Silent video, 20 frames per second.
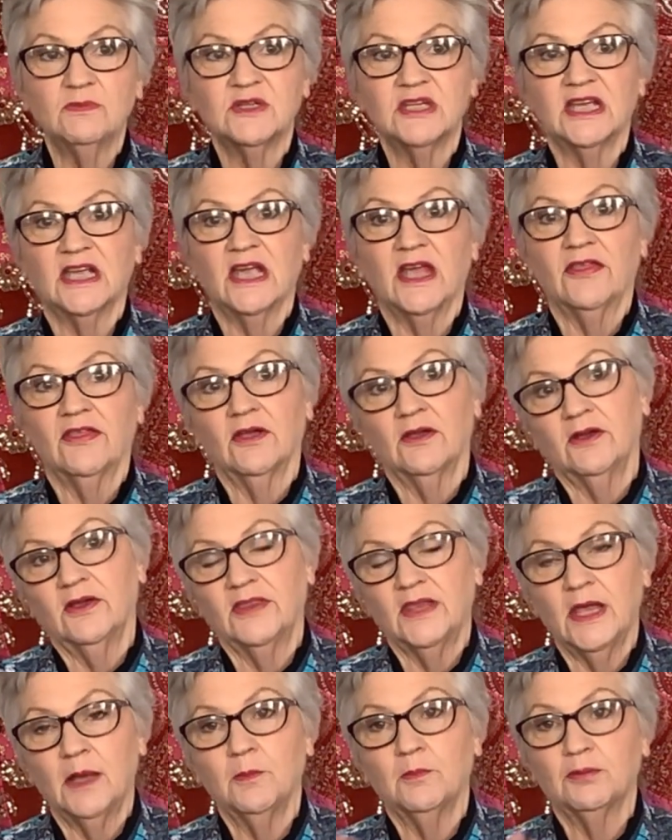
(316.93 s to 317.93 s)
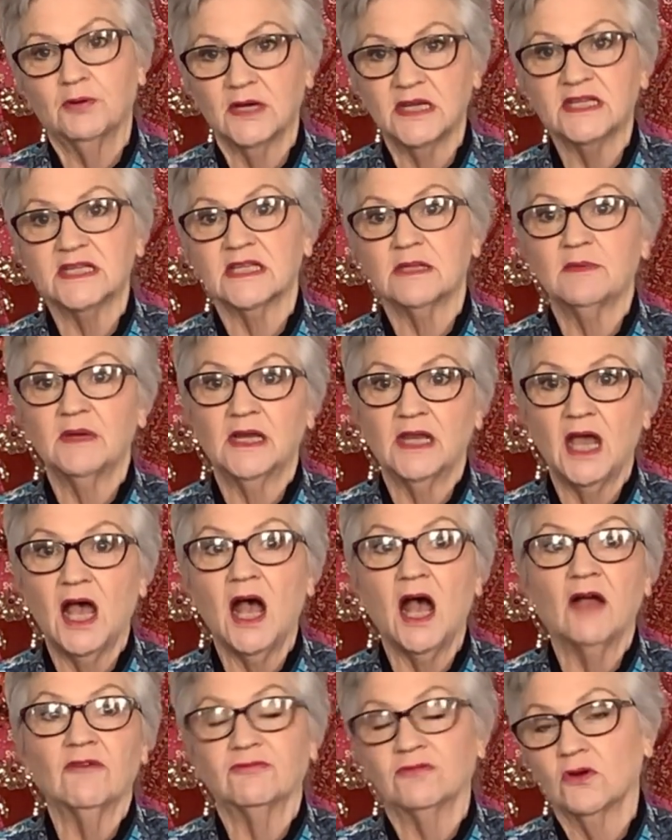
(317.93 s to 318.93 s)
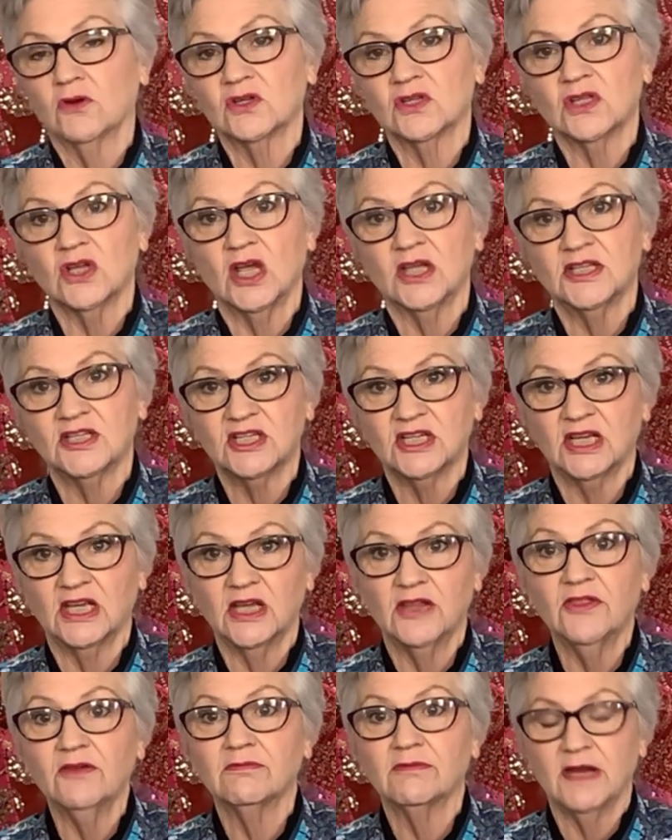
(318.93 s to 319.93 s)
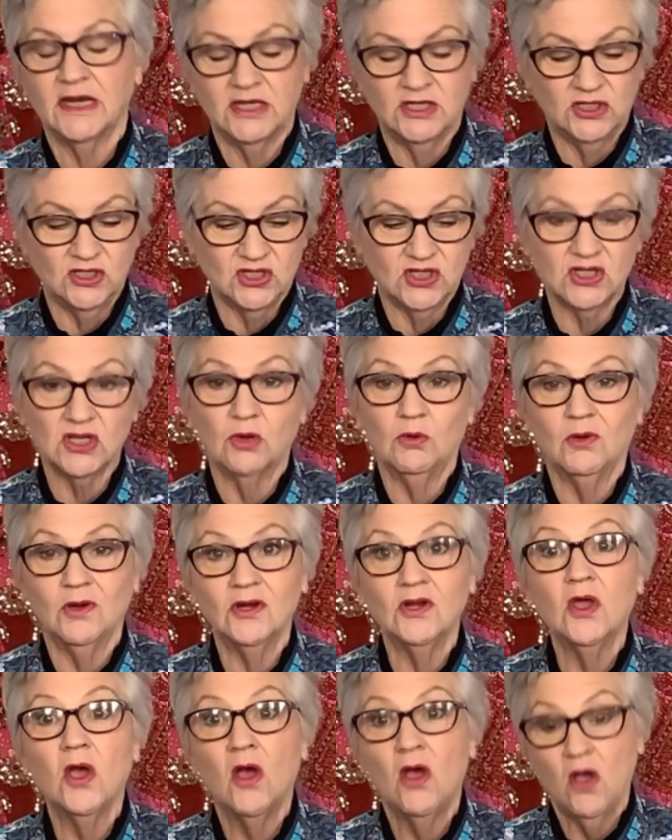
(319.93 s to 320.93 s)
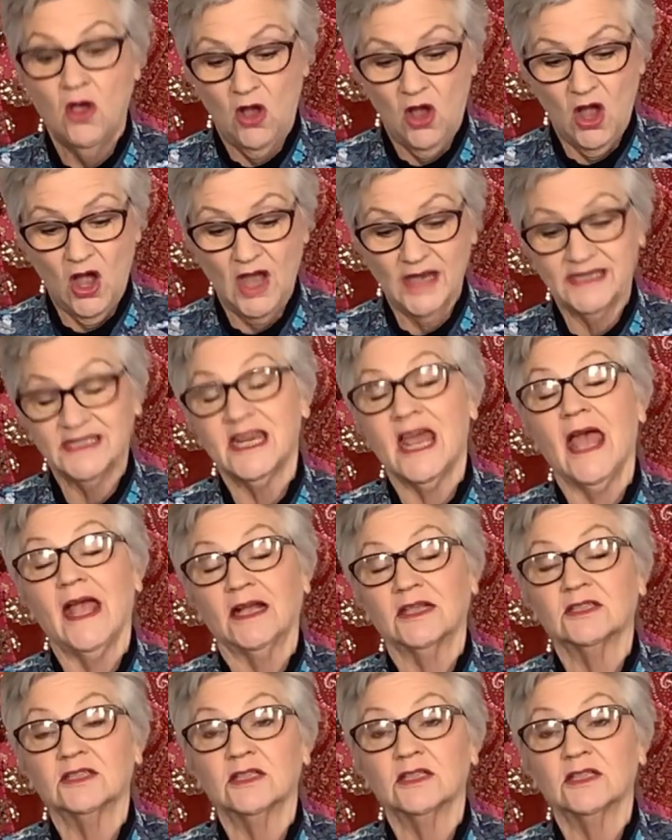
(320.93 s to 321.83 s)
together and then pressed them in half wrong sides together, ready to sew on, I tacked